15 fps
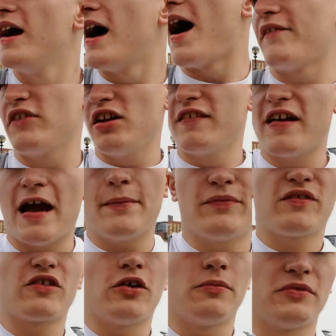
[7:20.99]
I think the
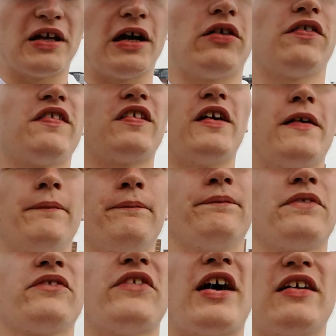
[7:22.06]
time's come now to
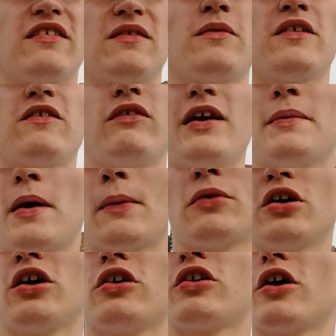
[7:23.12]
find some tweet, but I'm
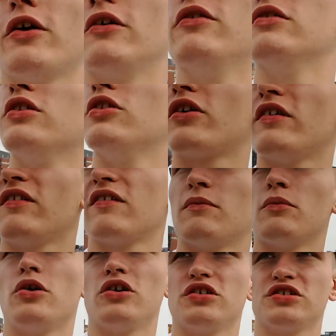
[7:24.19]
going to go look in some more